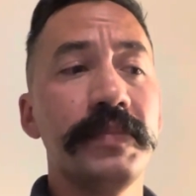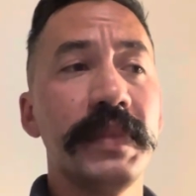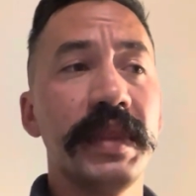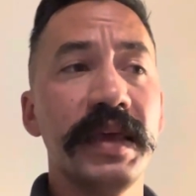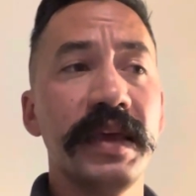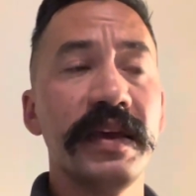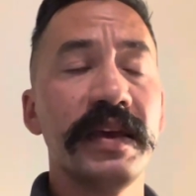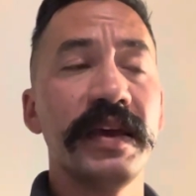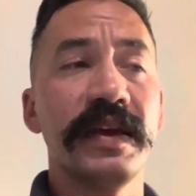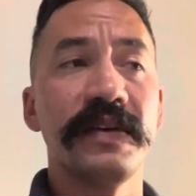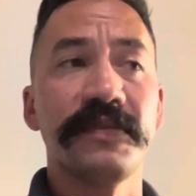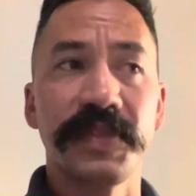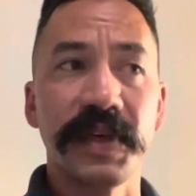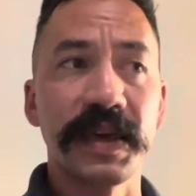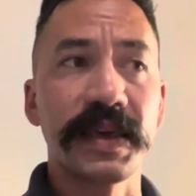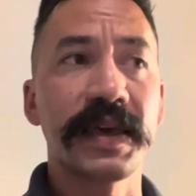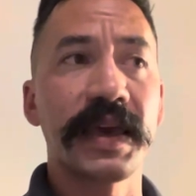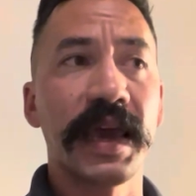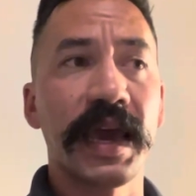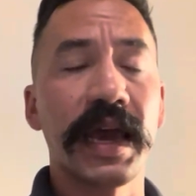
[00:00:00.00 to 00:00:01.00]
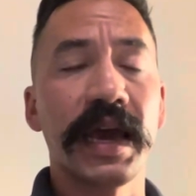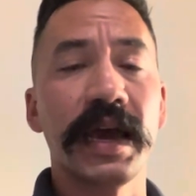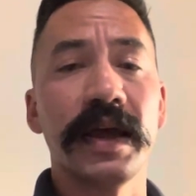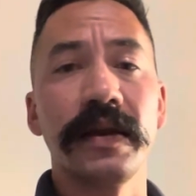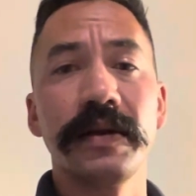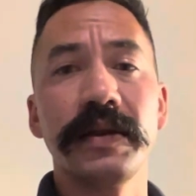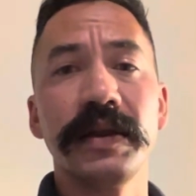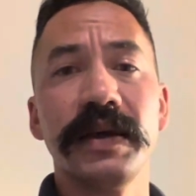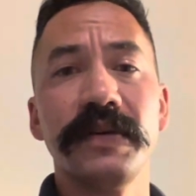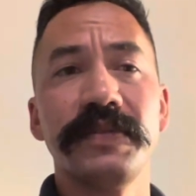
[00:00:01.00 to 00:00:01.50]
if they
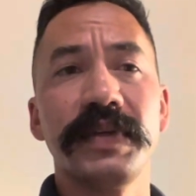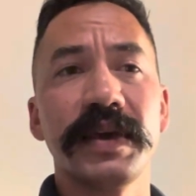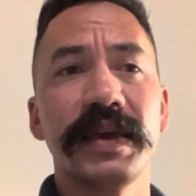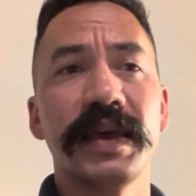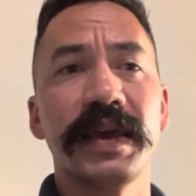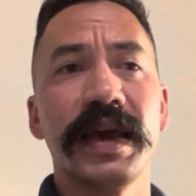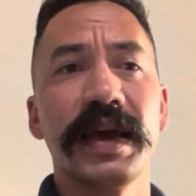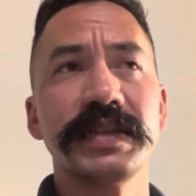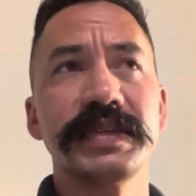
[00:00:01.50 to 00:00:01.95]
can